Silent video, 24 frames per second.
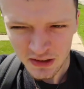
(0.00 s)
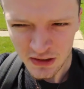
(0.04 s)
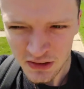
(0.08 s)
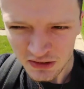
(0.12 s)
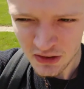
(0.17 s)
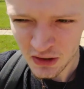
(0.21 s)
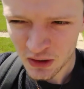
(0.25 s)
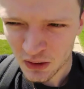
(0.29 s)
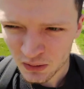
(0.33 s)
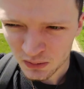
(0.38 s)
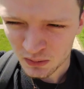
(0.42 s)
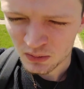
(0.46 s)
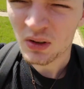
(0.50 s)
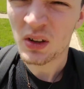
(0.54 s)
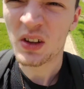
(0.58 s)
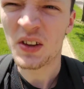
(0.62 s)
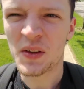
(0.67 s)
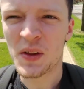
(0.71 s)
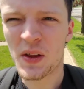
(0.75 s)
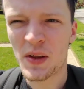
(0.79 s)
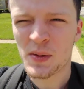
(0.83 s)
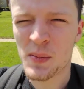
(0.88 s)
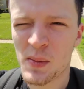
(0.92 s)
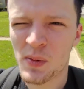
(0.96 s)
So
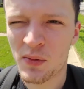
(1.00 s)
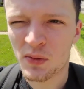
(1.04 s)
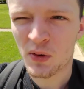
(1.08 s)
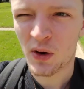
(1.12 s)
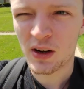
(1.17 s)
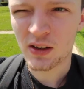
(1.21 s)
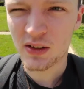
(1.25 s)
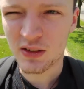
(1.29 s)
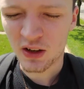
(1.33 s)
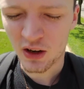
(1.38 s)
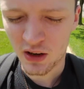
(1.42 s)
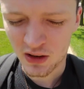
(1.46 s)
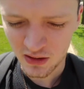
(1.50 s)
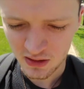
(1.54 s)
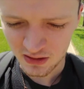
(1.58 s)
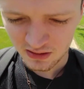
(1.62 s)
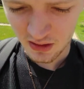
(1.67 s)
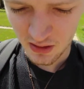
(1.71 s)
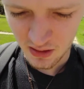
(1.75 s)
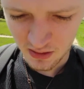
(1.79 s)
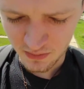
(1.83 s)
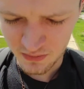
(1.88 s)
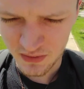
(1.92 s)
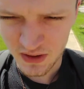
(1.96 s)
before I start
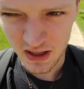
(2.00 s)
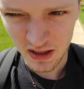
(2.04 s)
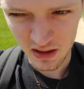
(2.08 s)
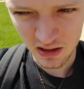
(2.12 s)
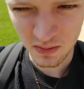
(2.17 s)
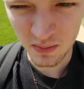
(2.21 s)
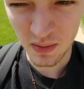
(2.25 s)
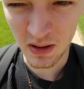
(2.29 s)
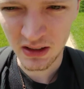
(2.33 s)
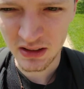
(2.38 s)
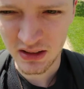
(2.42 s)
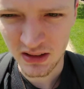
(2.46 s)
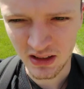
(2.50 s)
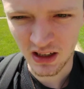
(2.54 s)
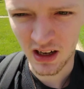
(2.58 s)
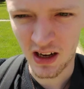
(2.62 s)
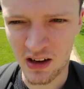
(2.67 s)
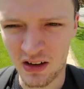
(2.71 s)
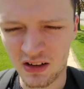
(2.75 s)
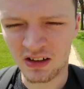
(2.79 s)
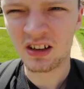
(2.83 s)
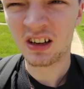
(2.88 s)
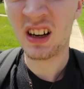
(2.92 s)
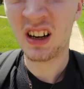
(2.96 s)
a video about
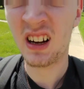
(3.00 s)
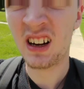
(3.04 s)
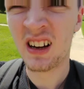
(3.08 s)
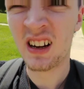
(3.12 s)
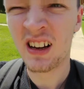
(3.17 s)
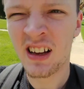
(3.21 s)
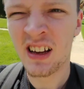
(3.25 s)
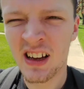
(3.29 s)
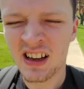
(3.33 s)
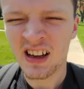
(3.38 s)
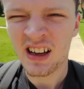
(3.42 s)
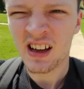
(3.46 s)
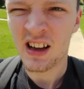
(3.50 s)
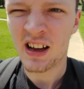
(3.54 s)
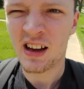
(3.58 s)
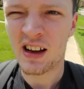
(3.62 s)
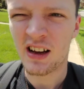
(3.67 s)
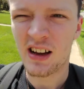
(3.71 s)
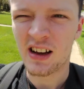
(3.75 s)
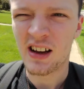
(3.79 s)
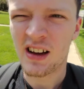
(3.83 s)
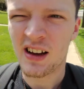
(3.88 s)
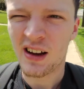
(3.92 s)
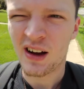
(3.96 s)
style,
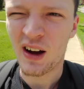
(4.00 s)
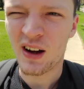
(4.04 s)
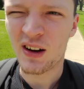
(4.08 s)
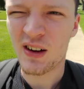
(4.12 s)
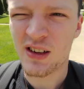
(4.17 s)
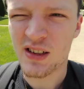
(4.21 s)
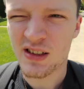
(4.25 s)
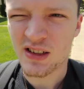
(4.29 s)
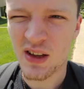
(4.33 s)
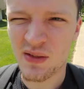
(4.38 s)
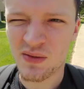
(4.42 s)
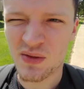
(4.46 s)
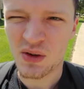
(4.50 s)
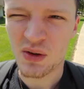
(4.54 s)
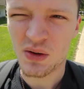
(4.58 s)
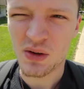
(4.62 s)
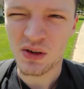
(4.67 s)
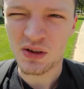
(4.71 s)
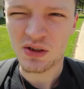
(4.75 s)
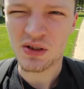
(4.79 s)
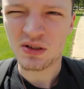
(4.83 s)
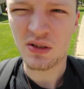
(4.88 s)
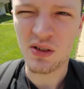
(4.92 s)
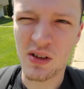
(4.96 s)
I'll just give you
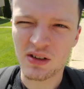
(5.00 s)
a